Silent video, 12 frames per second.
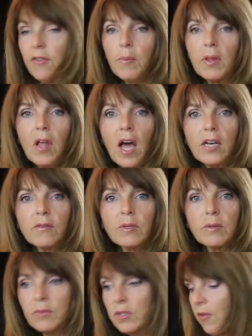them a lot of
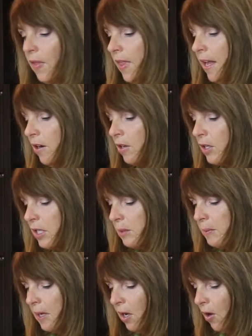room so that they are
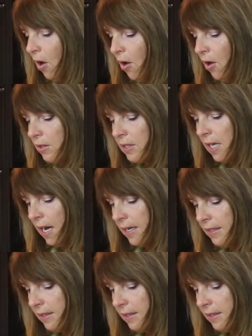crispy on all sides.